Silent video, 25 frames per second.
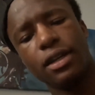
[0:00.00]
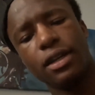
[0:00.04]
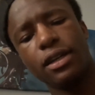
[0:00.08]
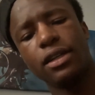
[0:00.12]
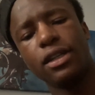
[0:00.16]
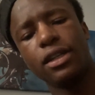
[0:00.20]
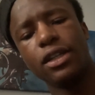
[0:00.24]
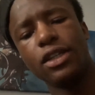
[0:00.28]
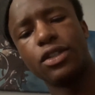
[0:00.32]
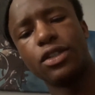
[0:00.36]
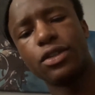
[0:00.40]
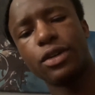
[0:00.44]

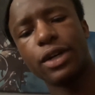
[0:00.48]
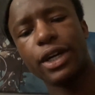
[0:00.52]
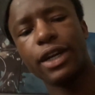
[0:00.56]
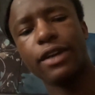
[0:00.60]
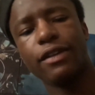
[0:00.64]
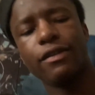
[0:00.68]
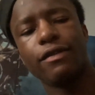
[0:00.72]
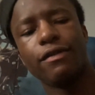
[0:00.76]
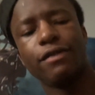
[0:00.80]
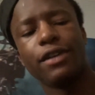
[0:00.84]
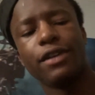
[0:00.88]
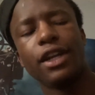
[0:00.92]

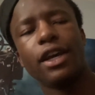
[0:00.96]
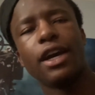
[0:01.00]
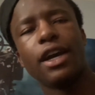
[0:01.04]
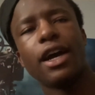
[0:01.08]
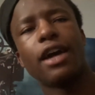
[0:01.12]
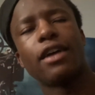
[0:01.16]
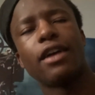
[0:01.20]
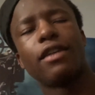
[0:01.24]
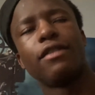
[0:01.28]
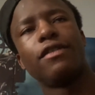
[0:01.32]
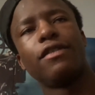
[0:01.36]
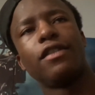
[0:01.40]
Detroit
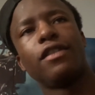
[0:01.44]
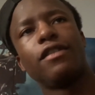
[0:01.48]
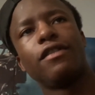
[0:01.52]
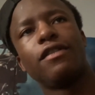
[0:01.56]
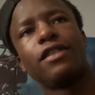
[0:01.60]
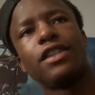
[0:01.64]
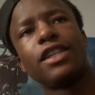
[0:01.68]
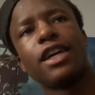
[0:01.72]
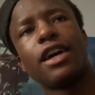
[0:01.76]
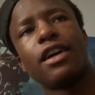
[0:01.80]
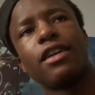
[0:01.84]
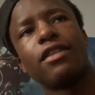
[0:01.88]
videographer,
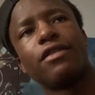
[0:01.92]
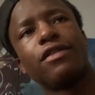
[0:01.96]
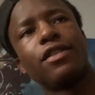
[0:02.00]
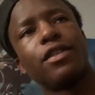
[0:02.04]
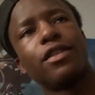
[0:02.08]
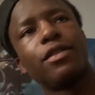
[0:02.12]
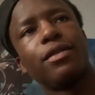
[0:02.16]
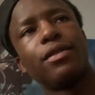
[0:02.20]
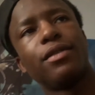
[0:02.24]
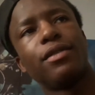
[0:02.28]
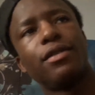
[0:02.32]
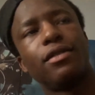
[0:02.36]

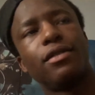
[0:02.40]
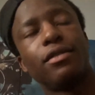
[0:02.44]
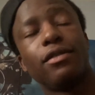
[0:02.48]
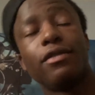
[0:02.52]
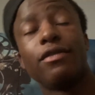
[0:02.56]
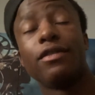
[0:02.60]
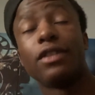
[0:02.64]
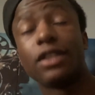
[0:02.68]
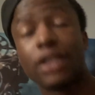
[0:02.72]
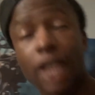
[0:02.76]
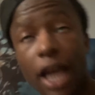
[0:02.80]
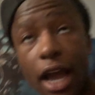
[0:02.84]

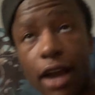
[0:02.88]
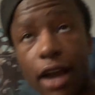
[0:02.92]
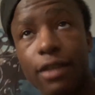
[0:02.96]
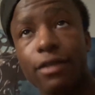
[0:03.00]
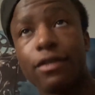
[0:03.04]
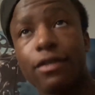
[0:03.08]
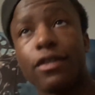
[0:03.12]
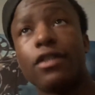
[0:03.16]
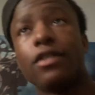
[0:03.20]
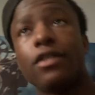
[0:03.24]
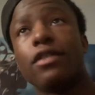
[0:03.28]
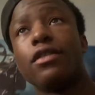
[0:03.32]

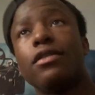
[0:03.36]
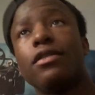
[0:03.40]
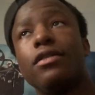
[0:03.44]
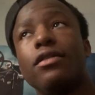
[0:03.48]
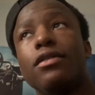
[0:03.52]
photographer,